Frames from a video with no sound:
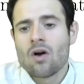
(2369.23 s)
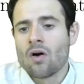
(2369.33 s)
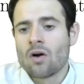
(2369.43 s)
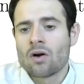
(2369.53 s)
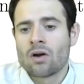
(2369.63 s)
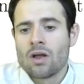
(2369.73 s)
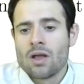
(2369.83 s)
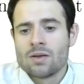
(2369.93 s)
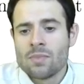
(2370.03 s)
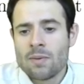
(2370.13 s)
or
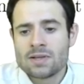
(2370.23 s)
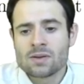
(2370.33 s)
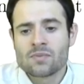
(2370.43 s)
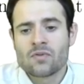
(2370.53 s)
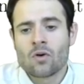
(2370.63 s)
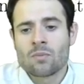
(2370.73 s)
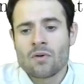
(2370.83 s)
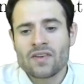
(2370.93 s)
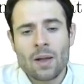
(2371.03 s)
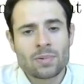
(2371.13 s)
maybe some form
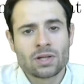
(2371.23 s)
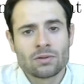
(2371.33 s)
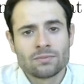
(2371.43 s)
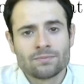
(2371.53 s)
of capital.